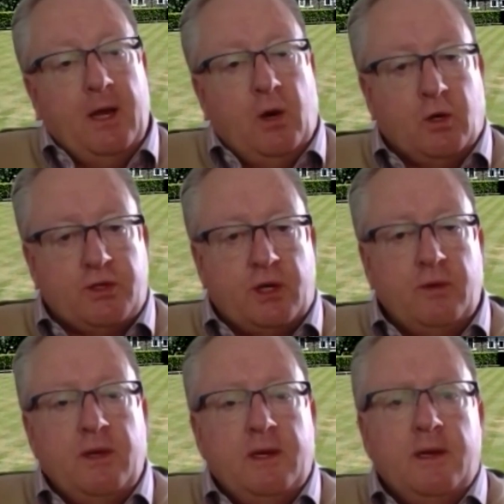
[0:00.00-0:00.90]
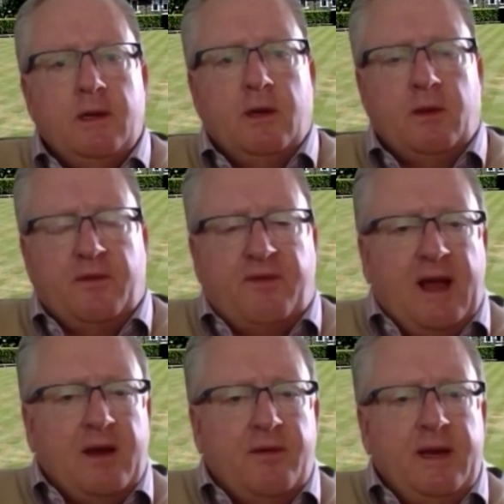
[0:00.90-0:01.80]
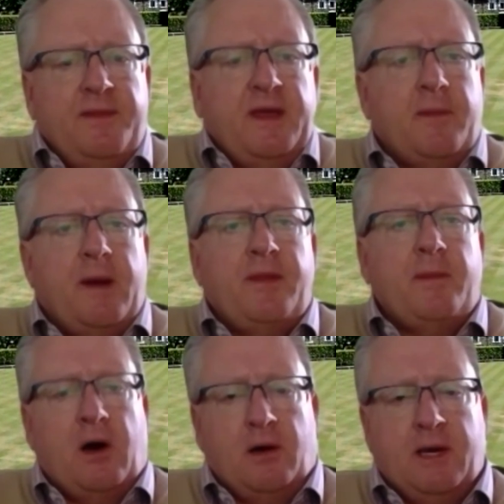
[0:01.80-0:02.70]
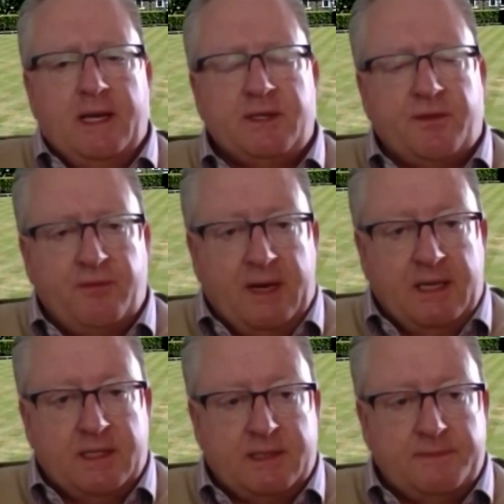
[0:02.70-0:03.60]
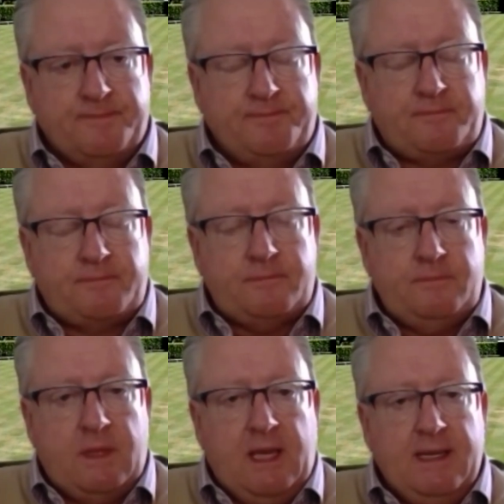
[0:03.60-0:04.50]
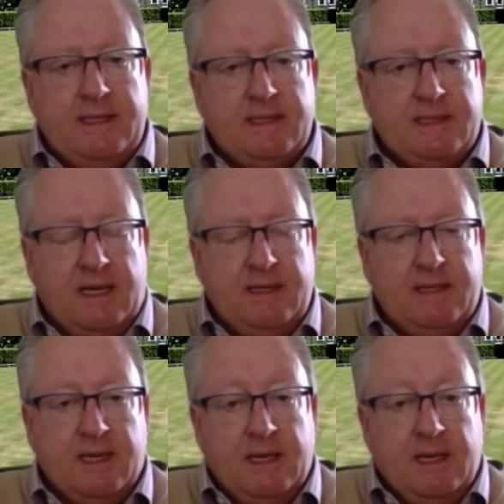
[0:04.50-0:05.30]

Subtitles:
Also, On a flat green, think about the markings of the rinks. Is it time to,